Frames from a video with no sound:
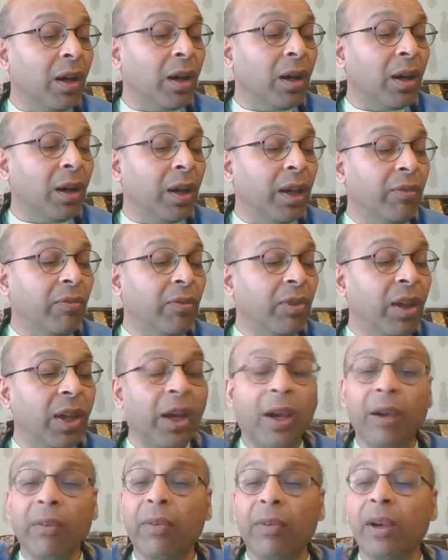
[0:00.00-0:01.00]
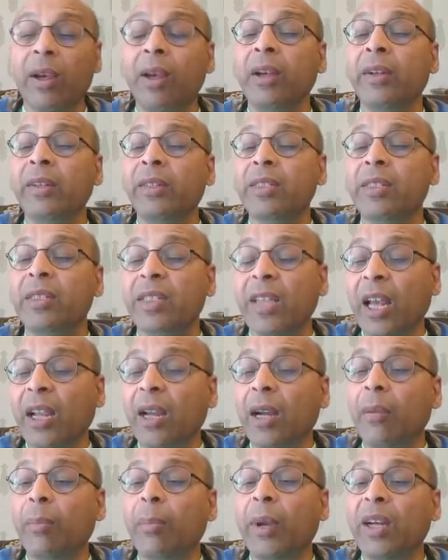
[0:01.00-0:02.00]
And we have a
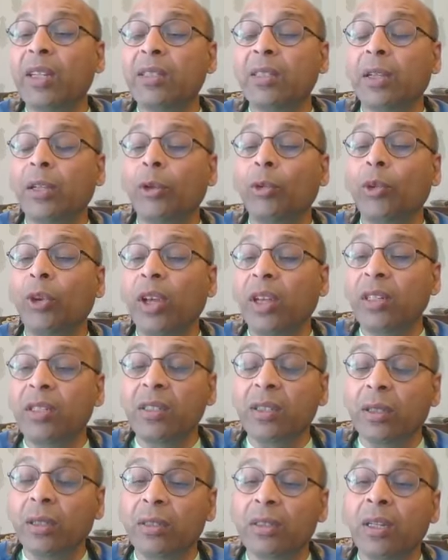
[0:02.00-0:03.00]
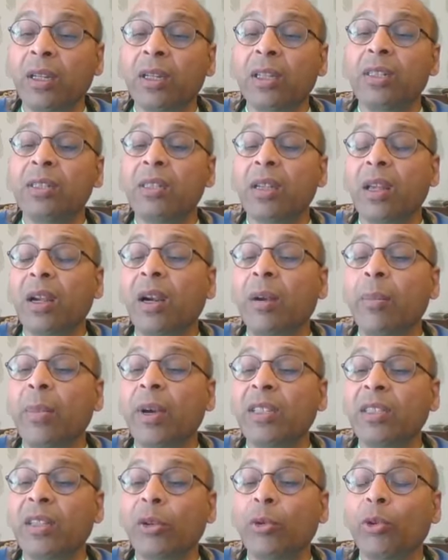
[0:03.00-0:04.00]
salad master utensils. Salad
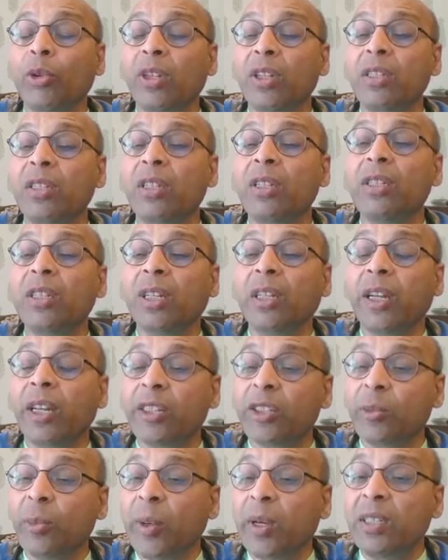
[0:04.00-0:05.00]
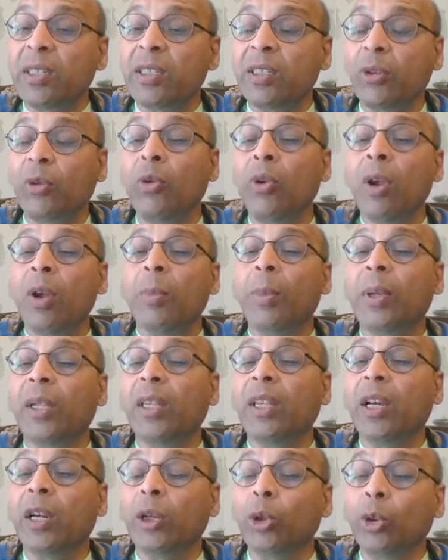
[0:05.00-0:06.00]
master utensils are expensive,
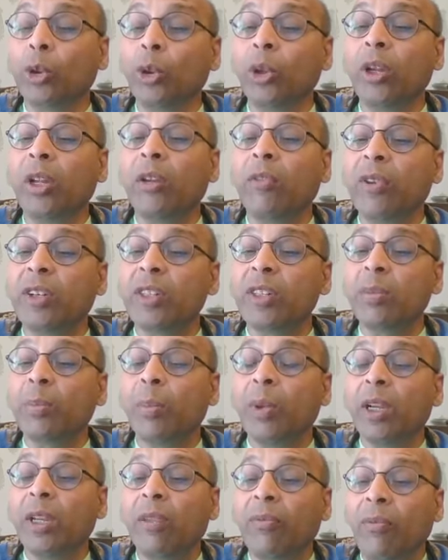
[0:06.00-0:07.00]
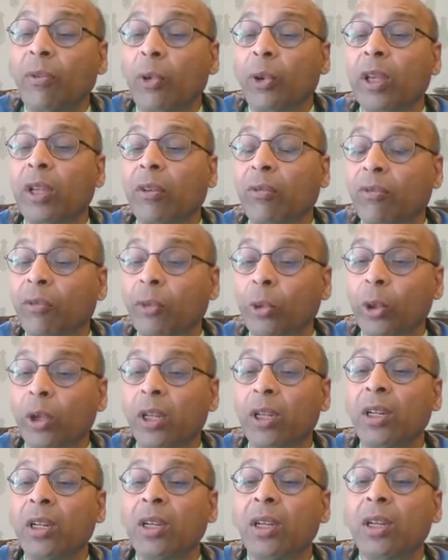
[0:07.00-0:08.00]
but they are good investment if you can afford
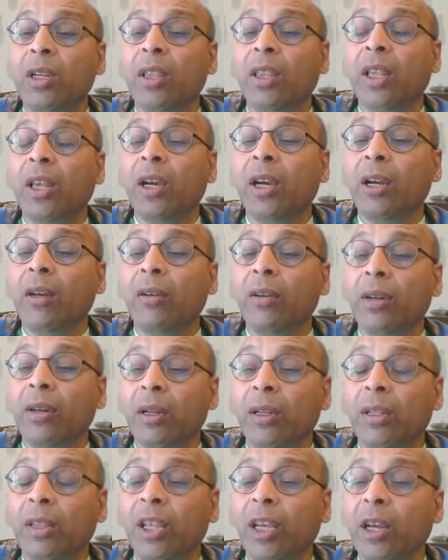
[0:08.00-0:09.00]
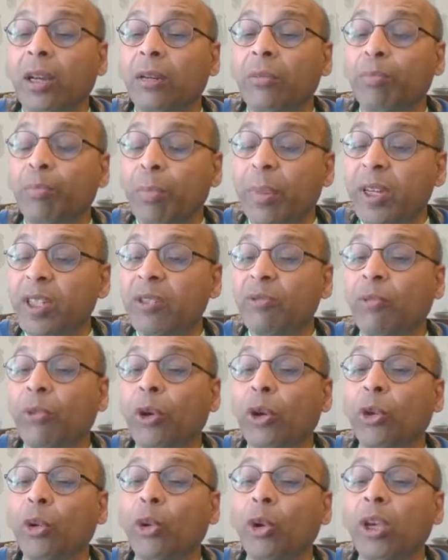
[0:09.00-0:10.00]
it. They are best
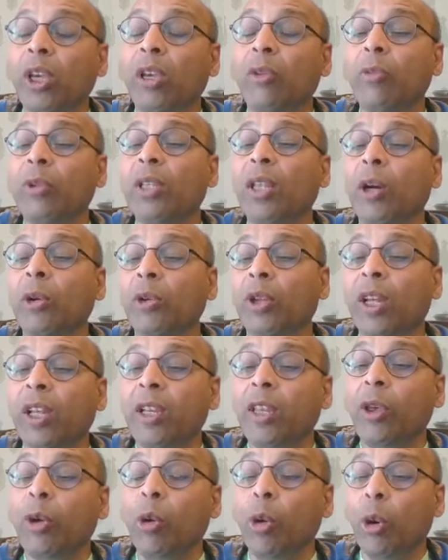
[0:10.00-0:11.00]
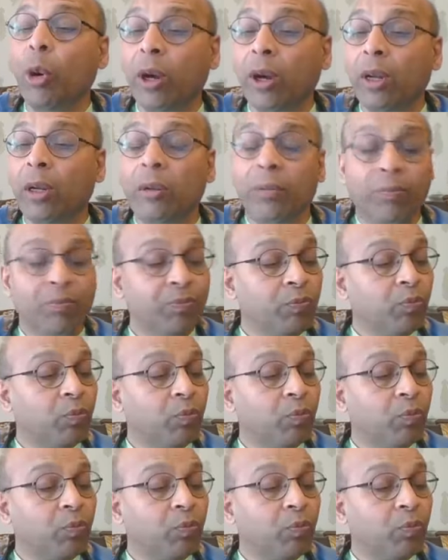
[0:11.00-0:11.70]
for cooking without any oil.